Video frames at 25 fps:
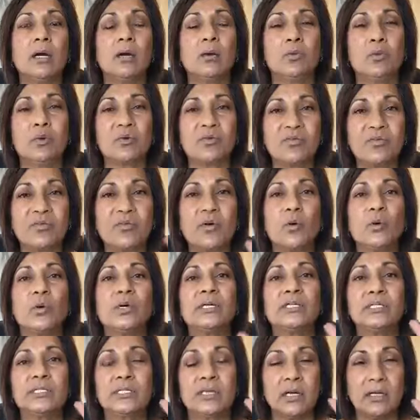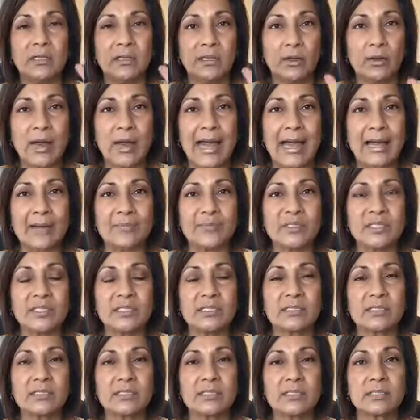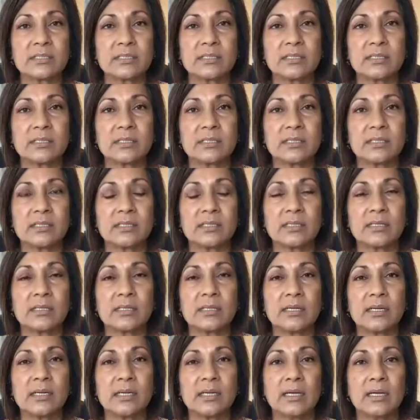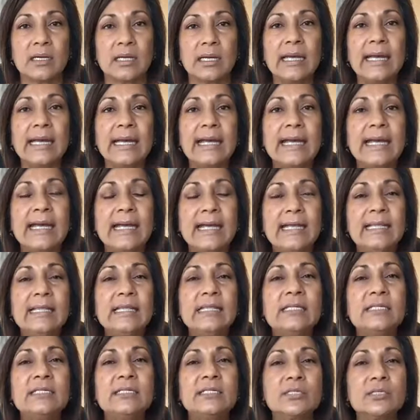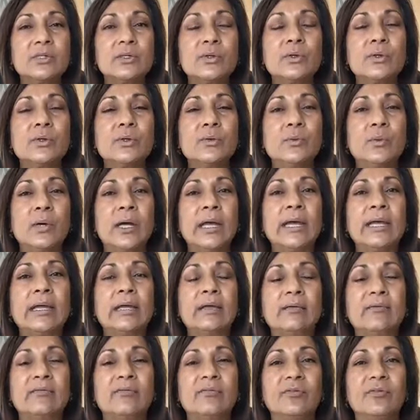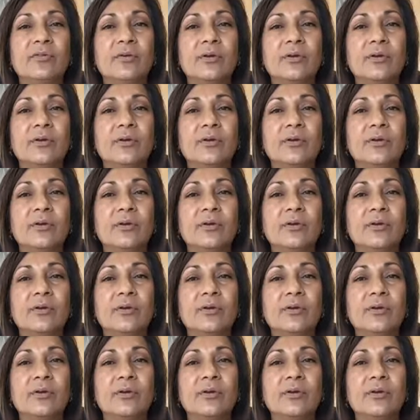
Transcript: were focused on their absence. In this third wave,